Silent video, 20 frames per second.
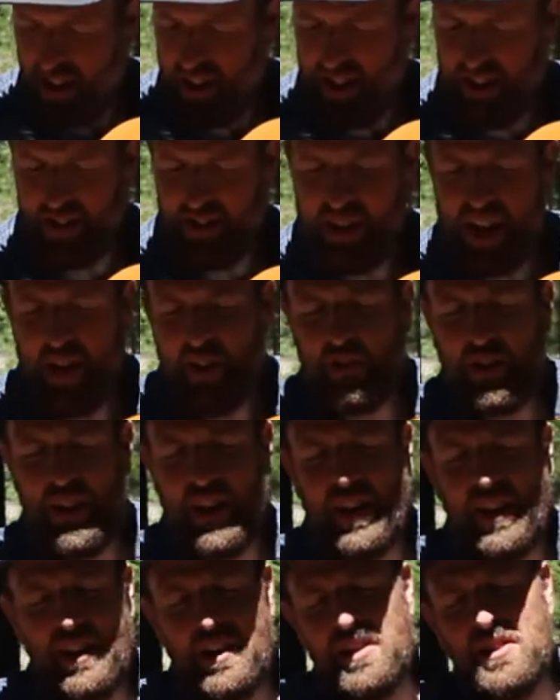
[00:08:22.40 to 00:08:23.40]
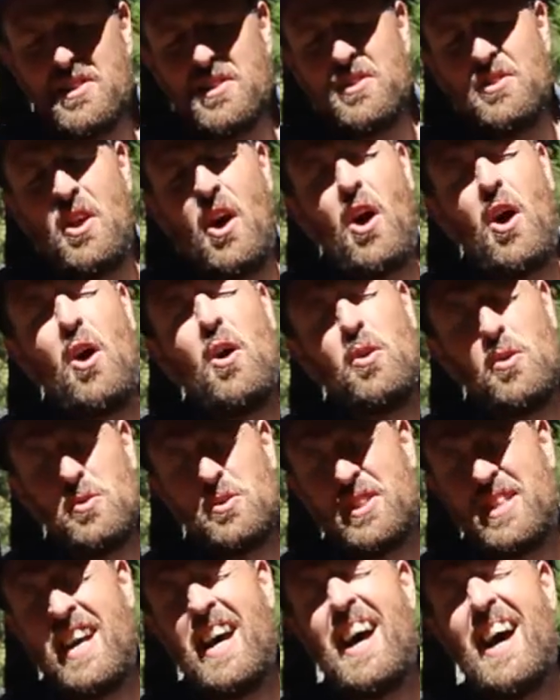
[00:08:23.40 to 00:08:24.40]
And there is no
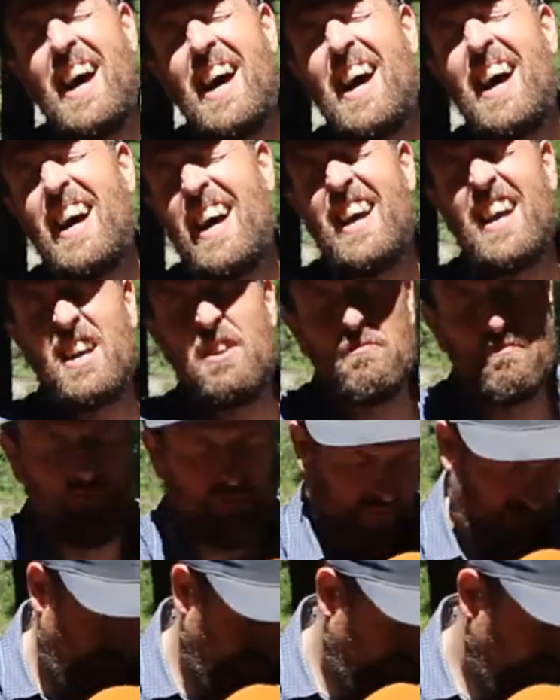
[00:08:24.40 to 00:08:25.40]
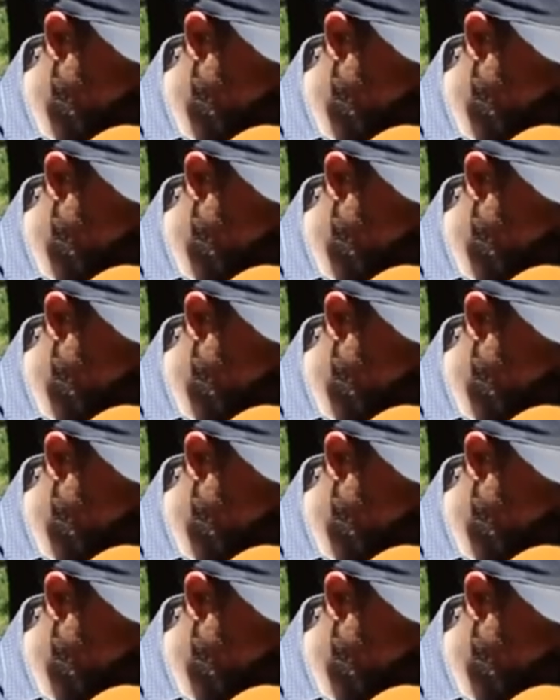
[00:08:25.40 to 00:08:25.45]
time.